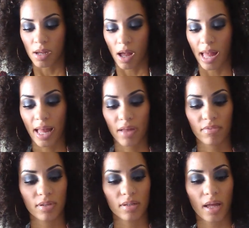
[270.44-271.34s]

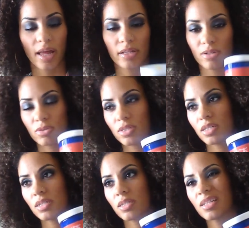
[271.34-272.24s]
I use
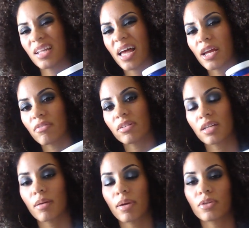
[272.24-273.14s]
this not every
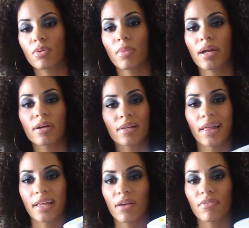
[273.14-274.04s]
time I do my hair,
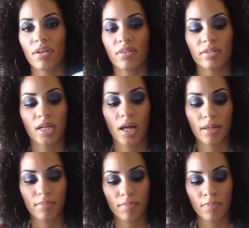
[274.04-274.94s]
like every other
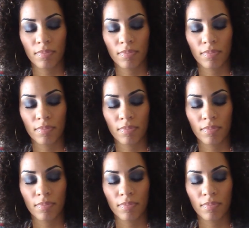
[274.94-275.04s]
time.